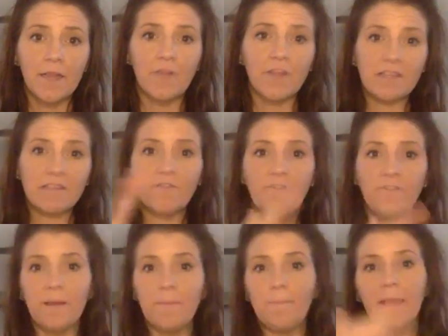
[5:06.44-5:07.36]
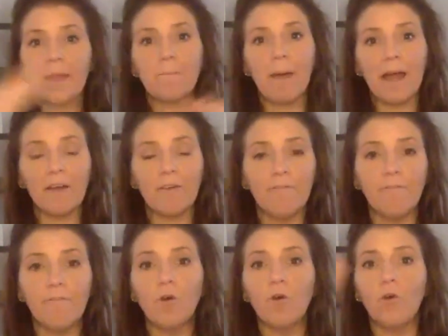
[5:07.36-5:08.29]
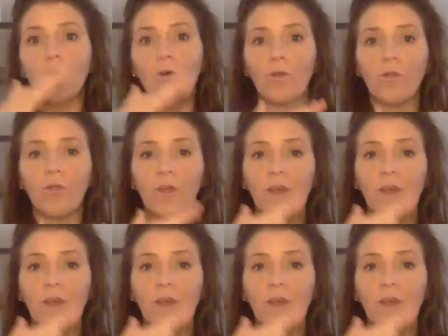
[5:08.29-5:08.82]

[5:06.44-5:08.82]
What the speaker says: This flipping back and forth,